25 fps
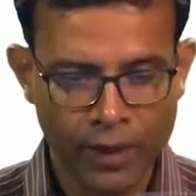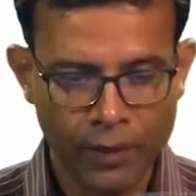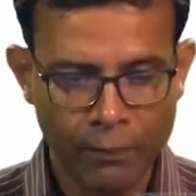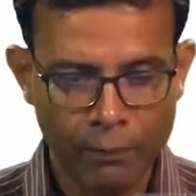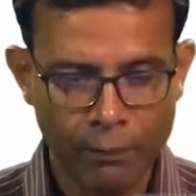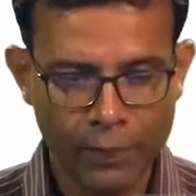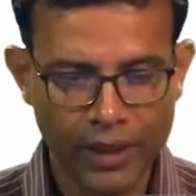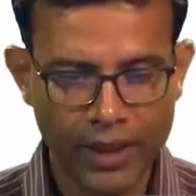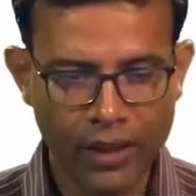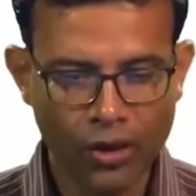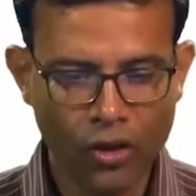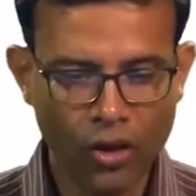
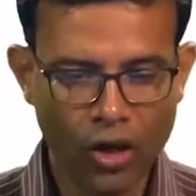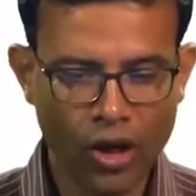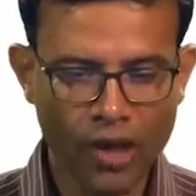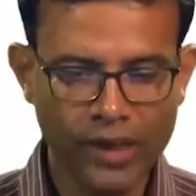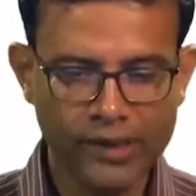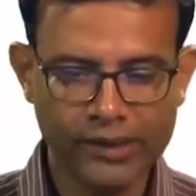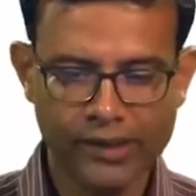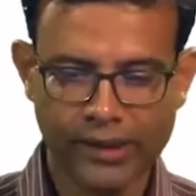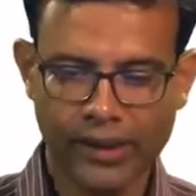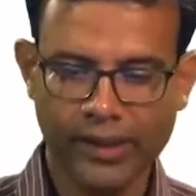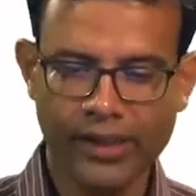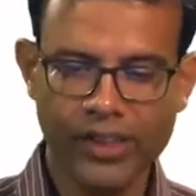
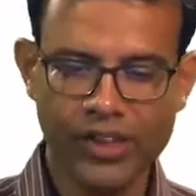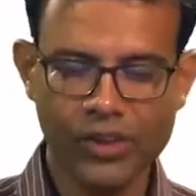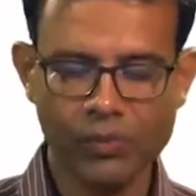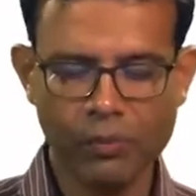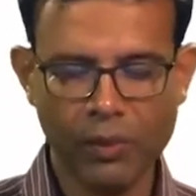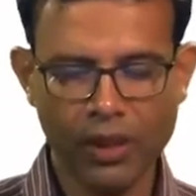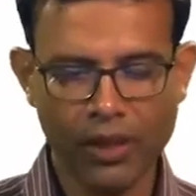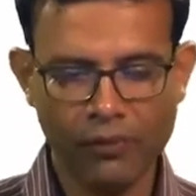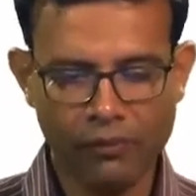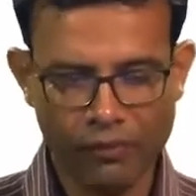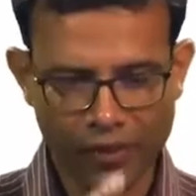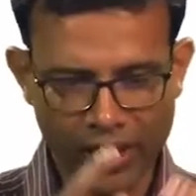because this
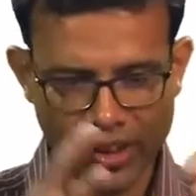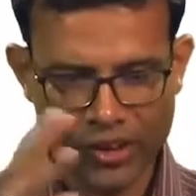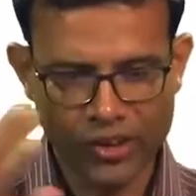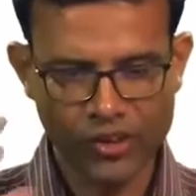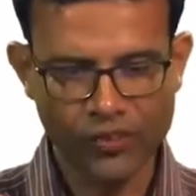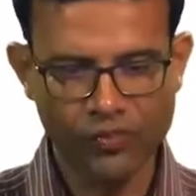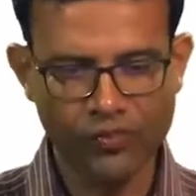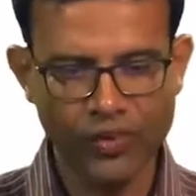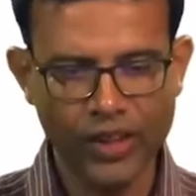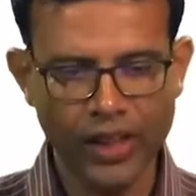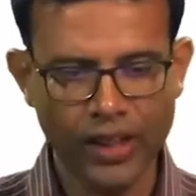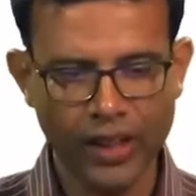perfect
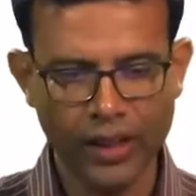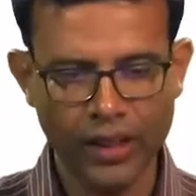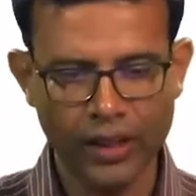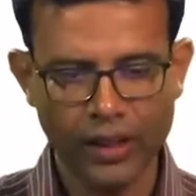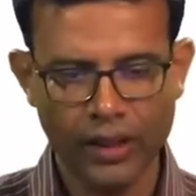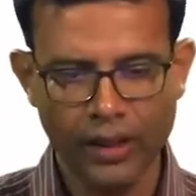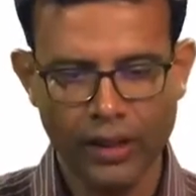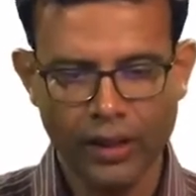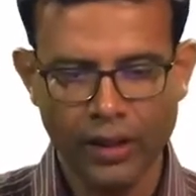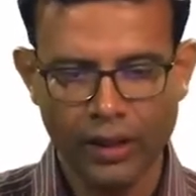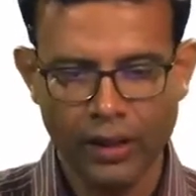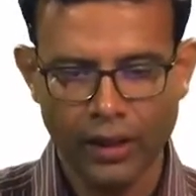sphere
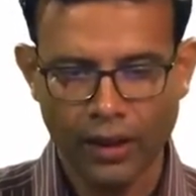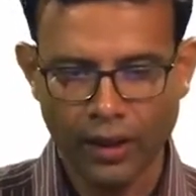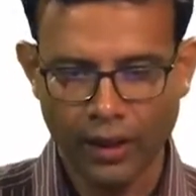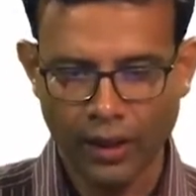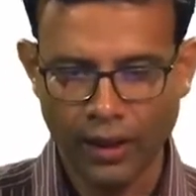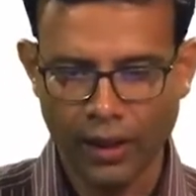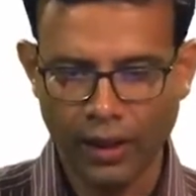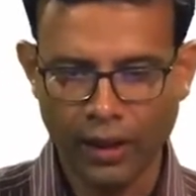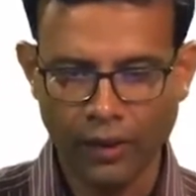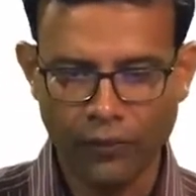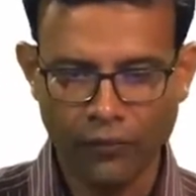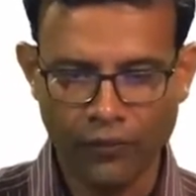
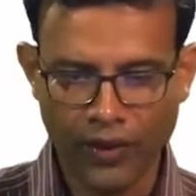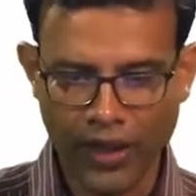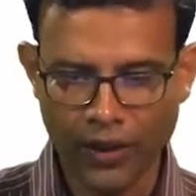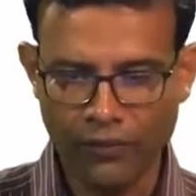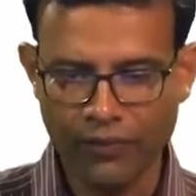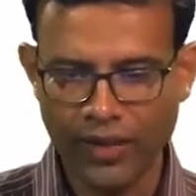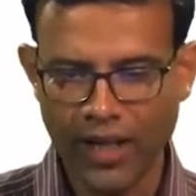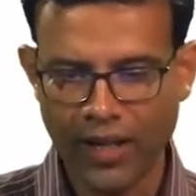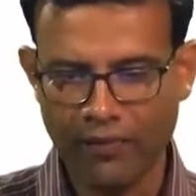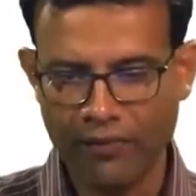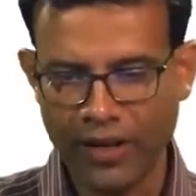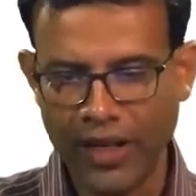where
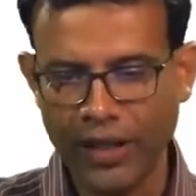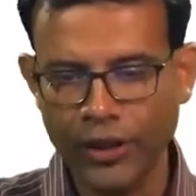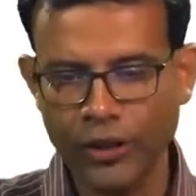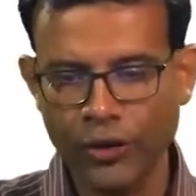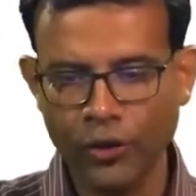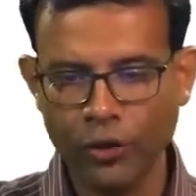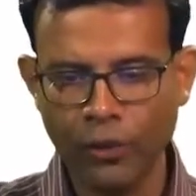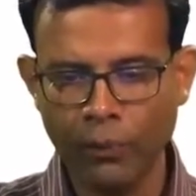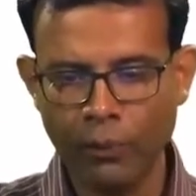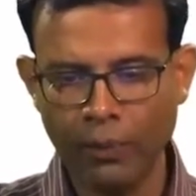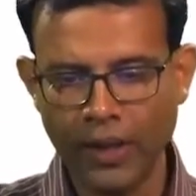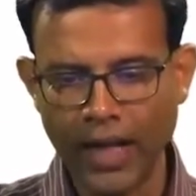we have
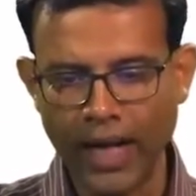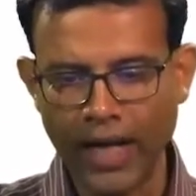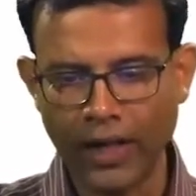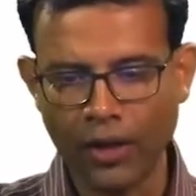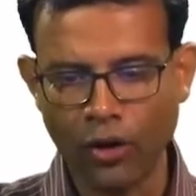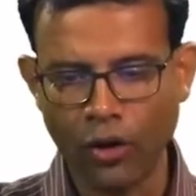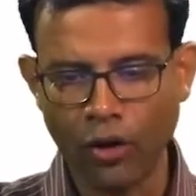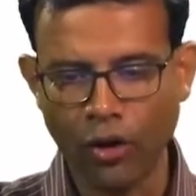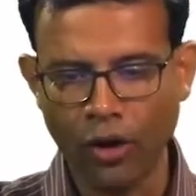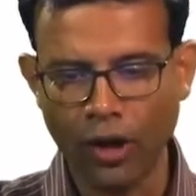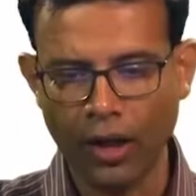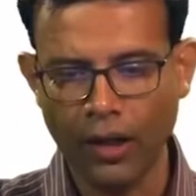assumed
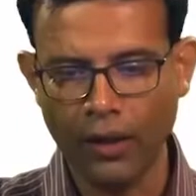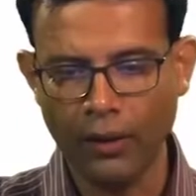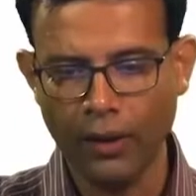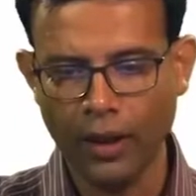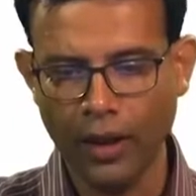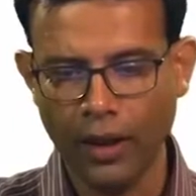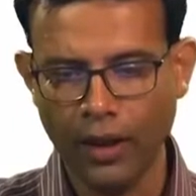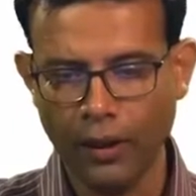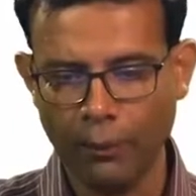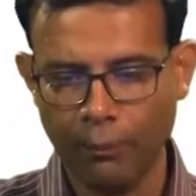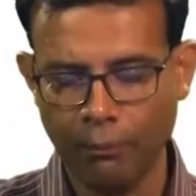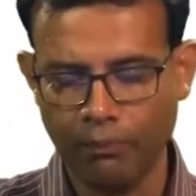that all
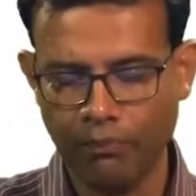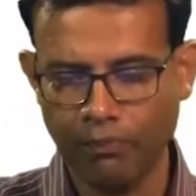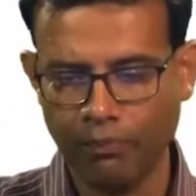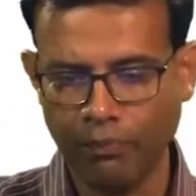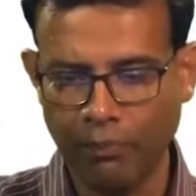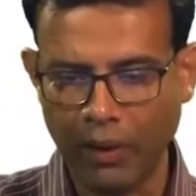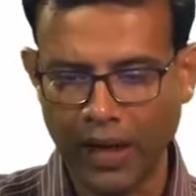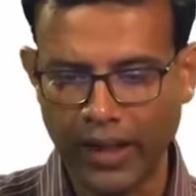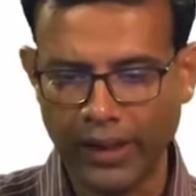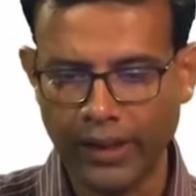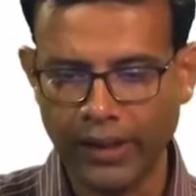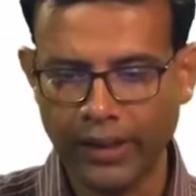
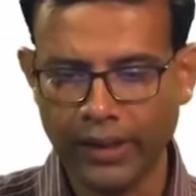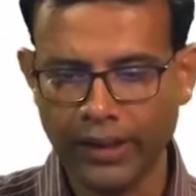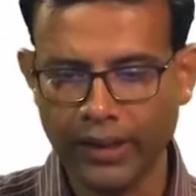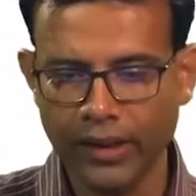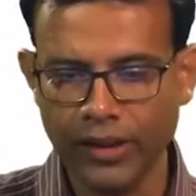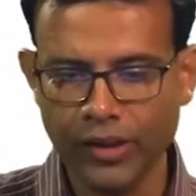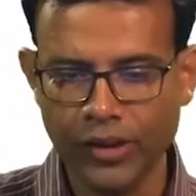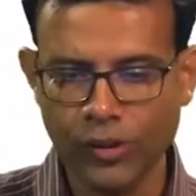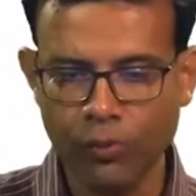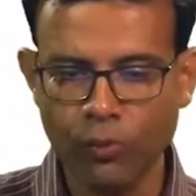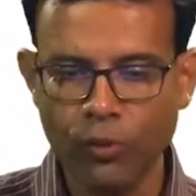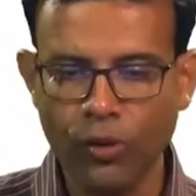
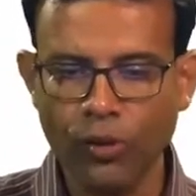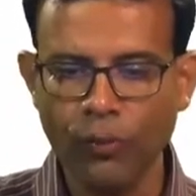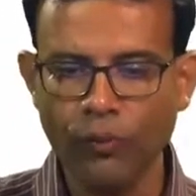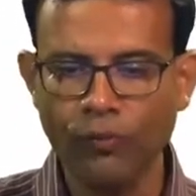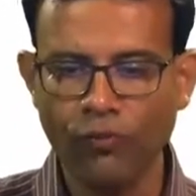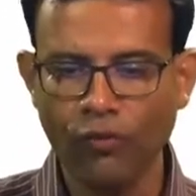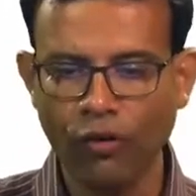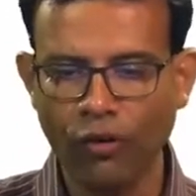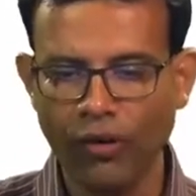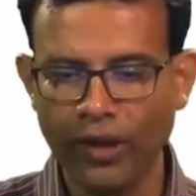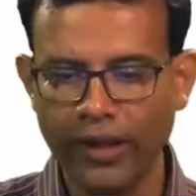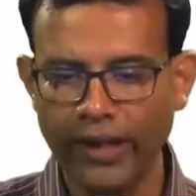particles move
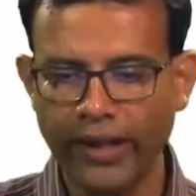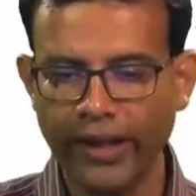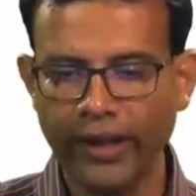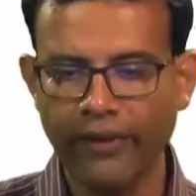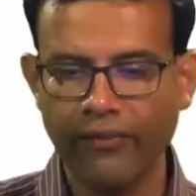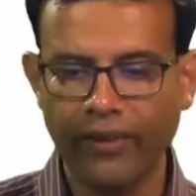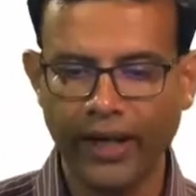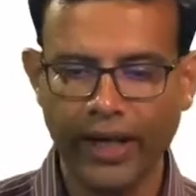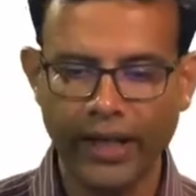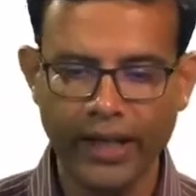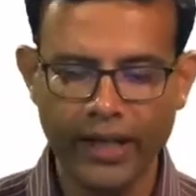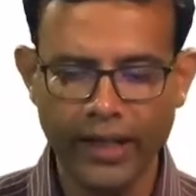only
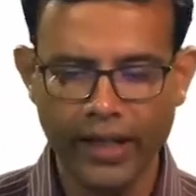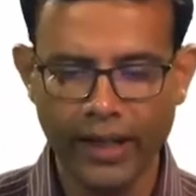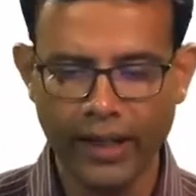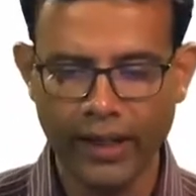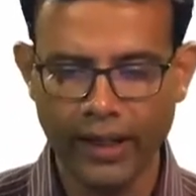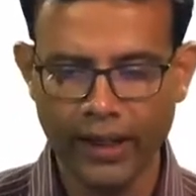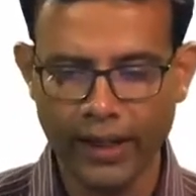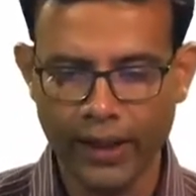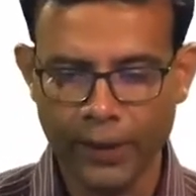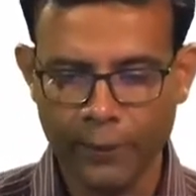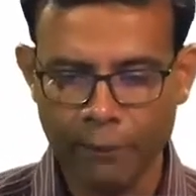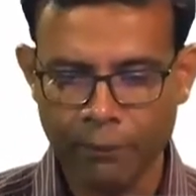
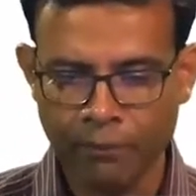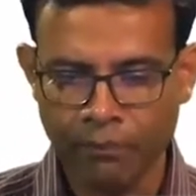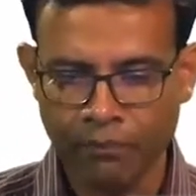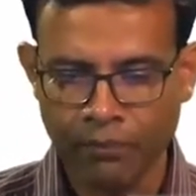radially,